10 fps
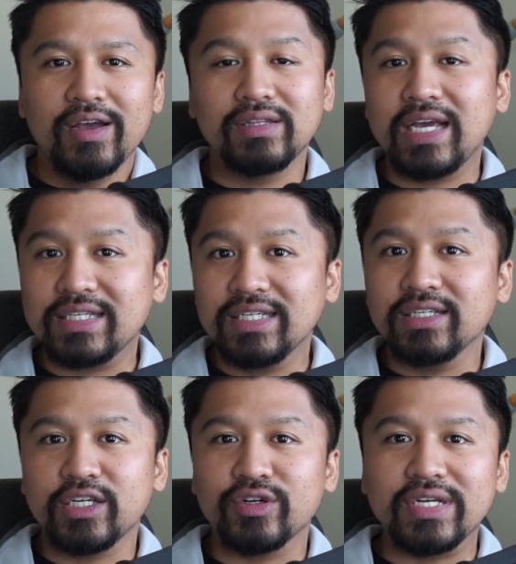The idea
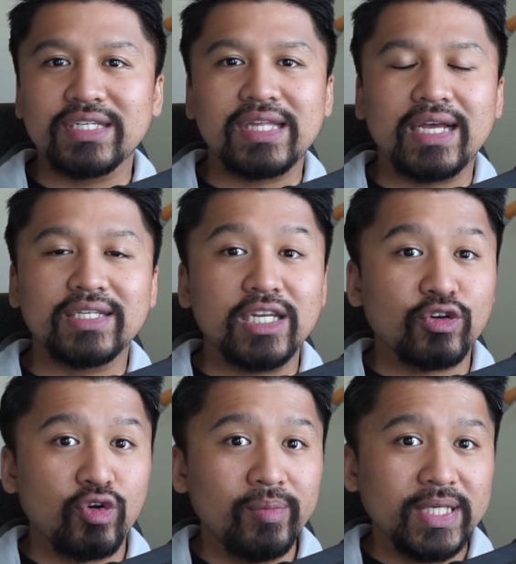here is that in
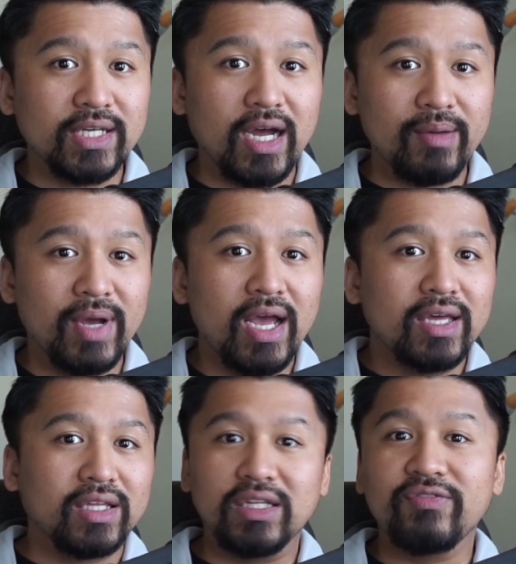Chromie Time,
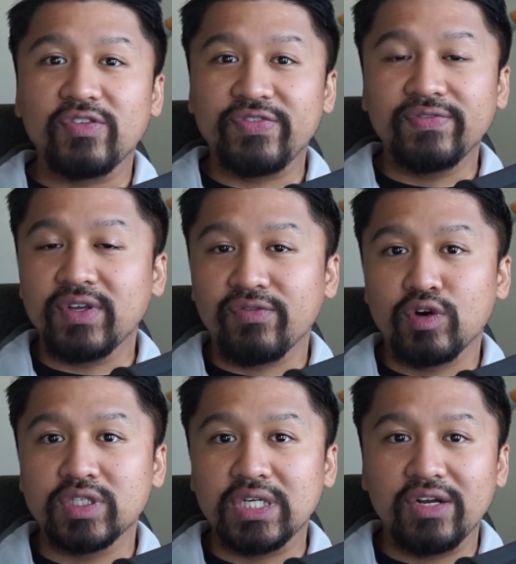the level 50
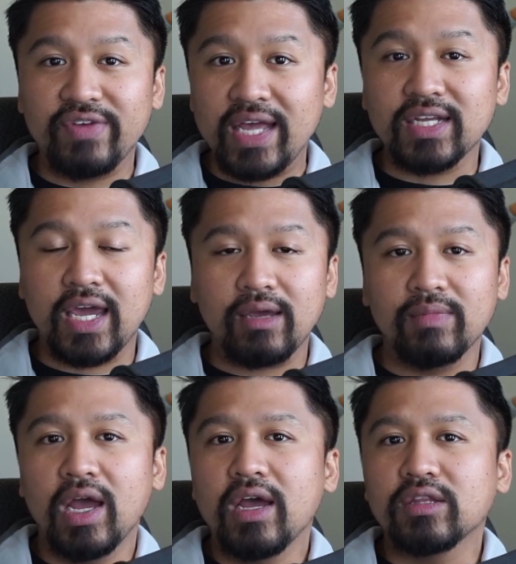version of
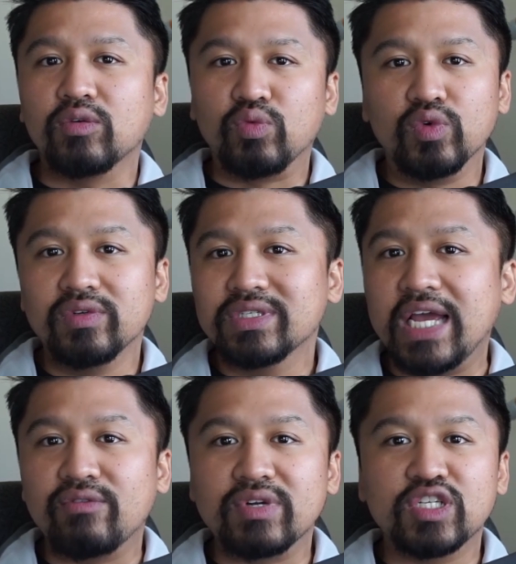Endgame, the rules
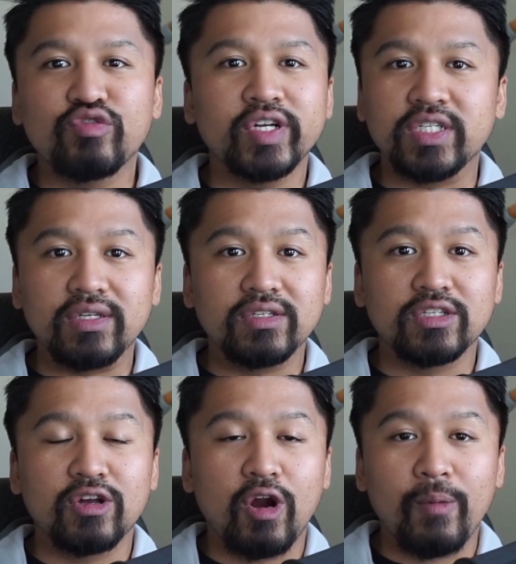and
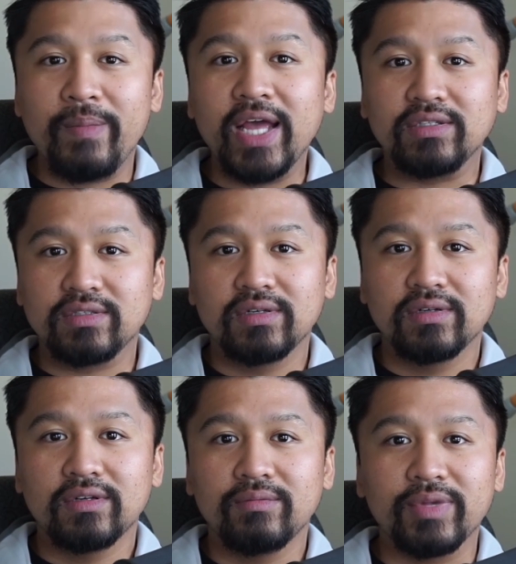restrictions are bent.
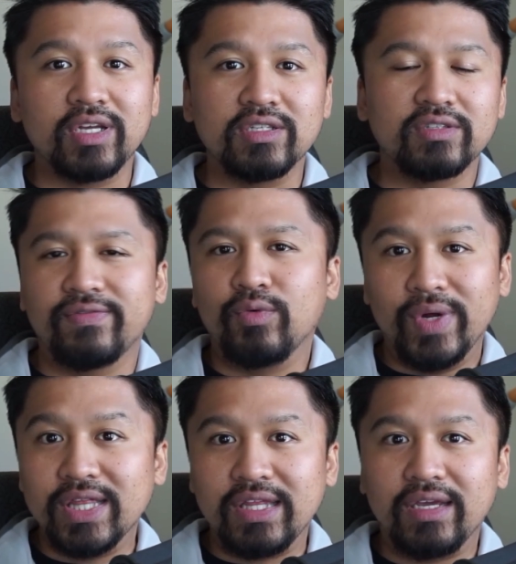Because, for
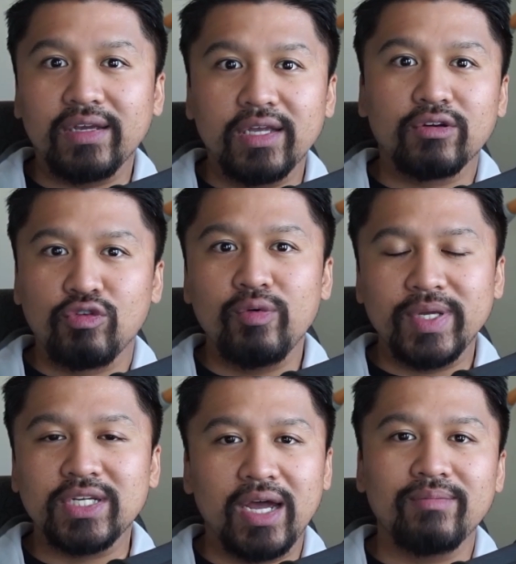one thing, in
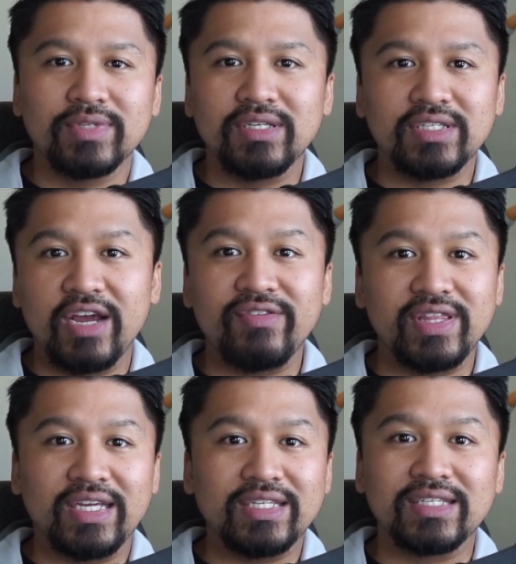Chromie Time, since
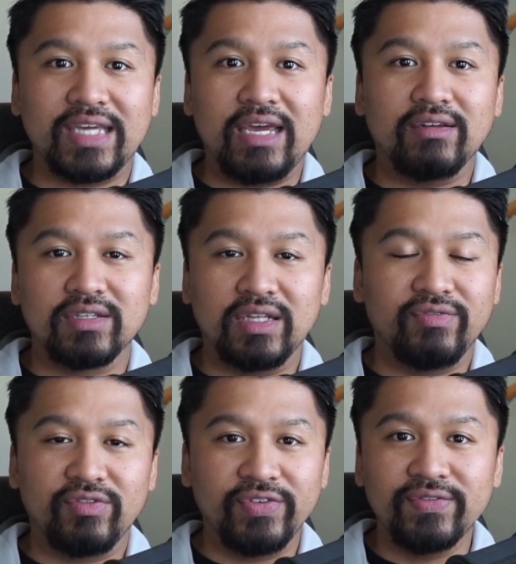everything is scaled to
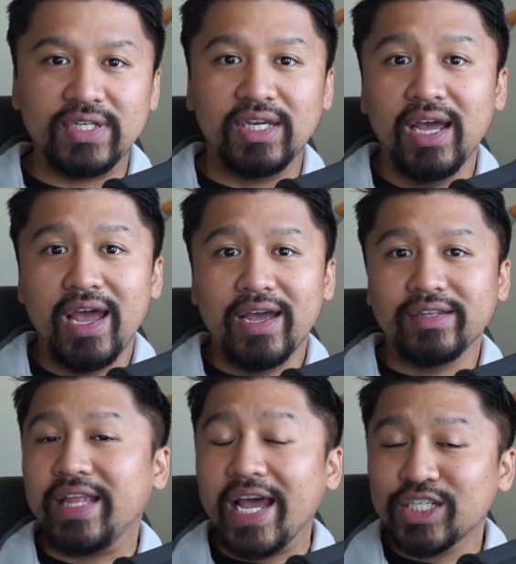level 50,
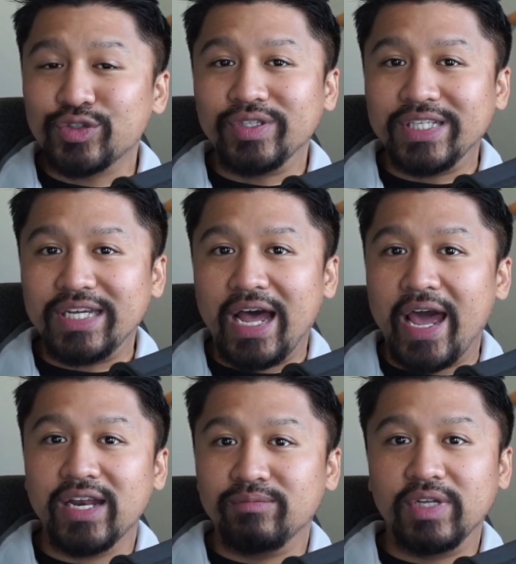naturally
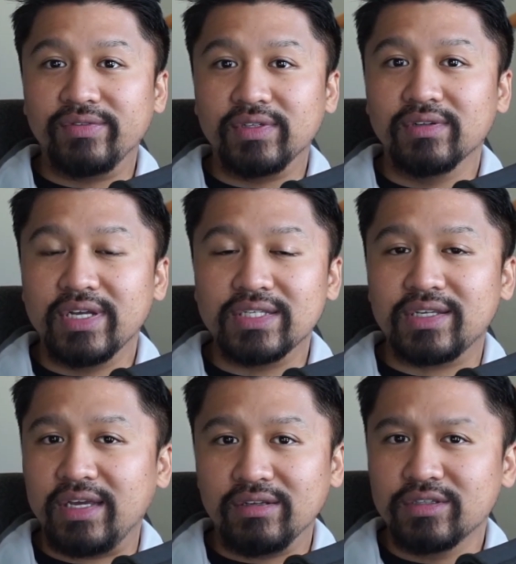item level is
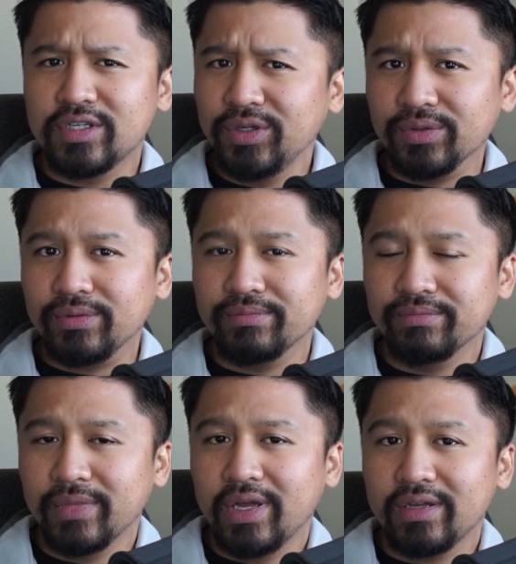scaled too
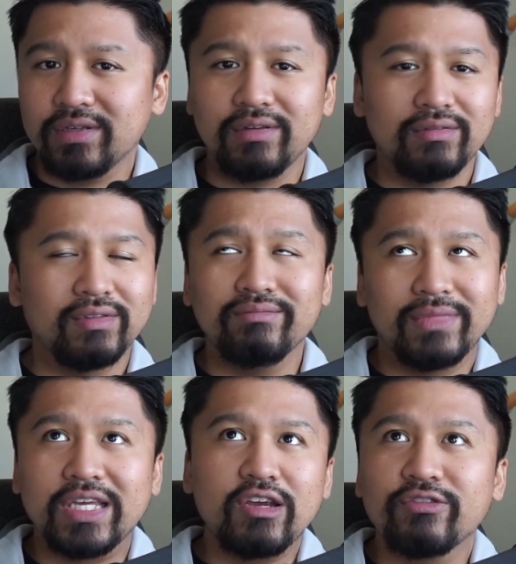
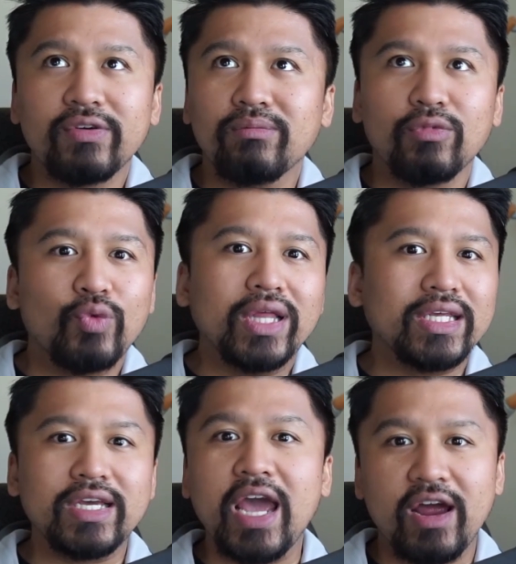the gear from
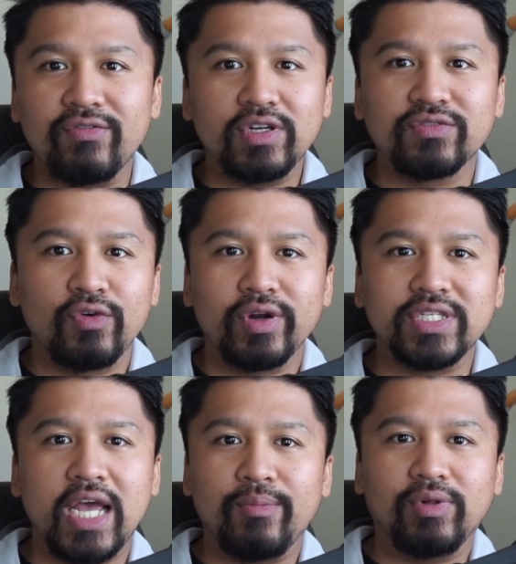Wailing Caverns, for
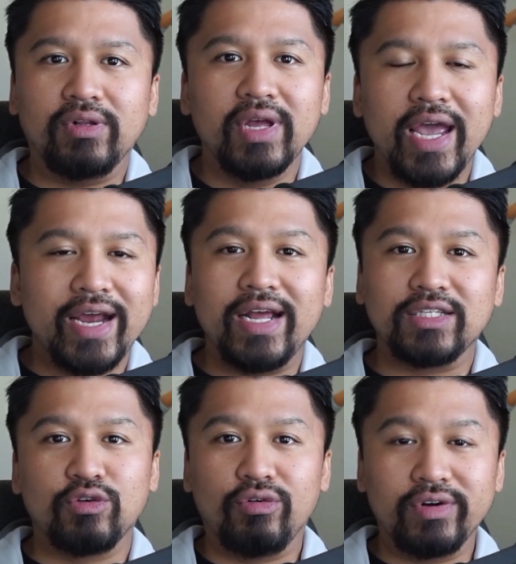example, and
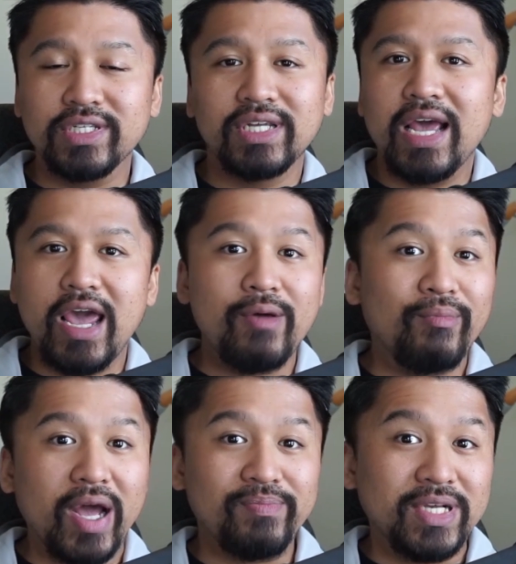Antorus, it
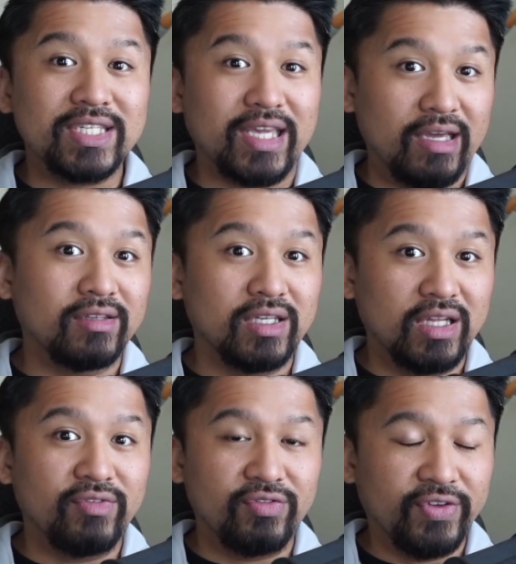might be scaled to
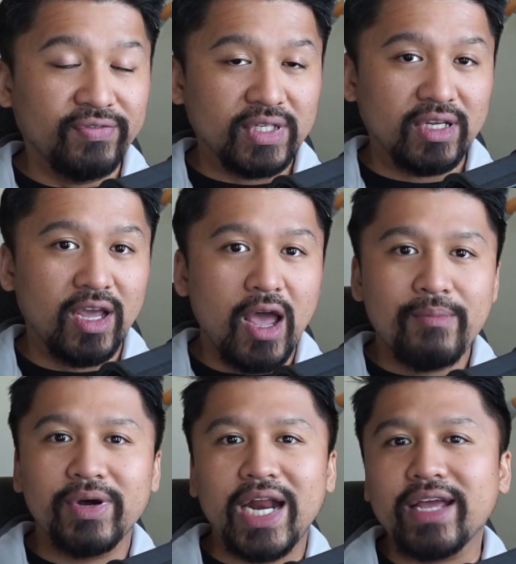level 50,
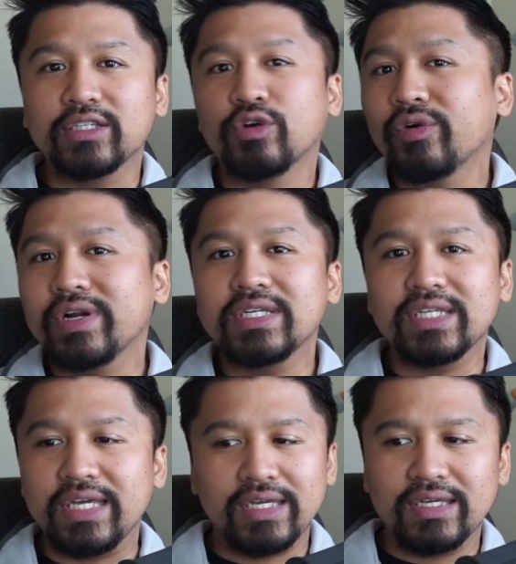but Antorus
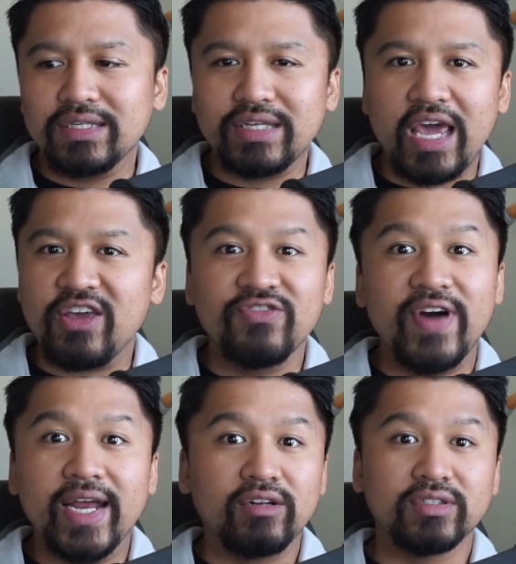is a
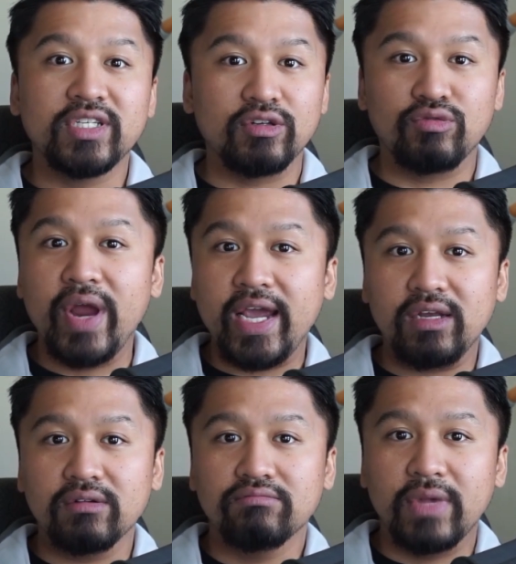final tier
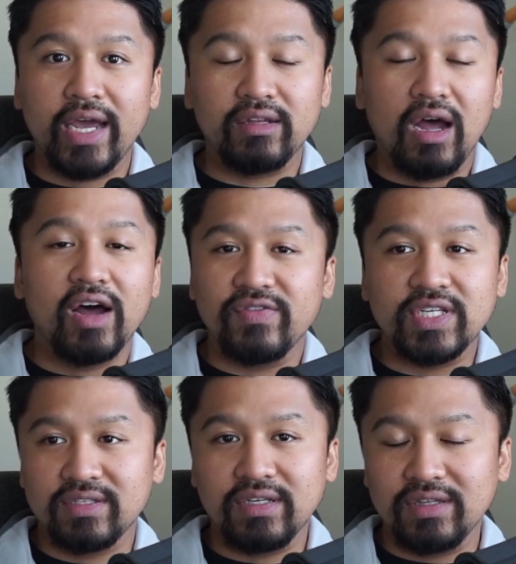raid, and
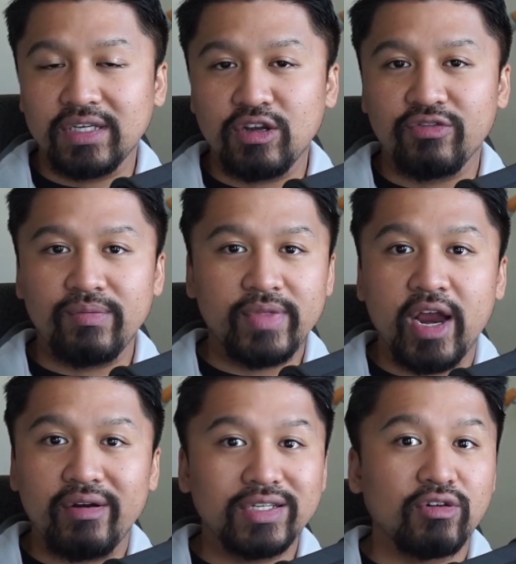obviously the gear from
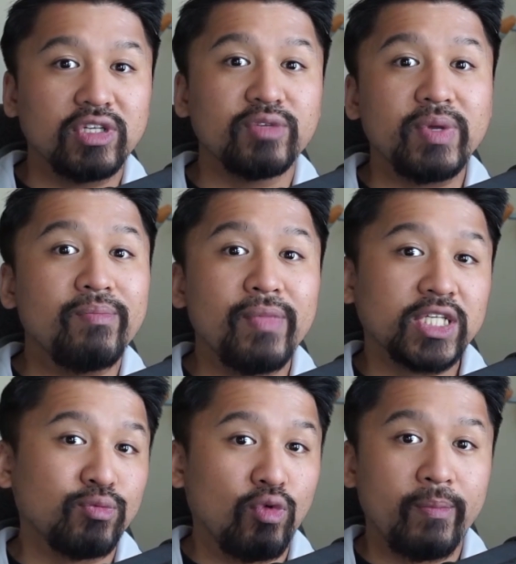there is going to be
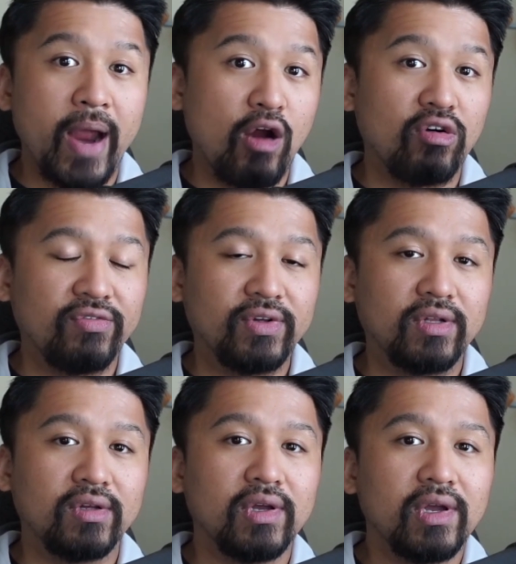much more powerful.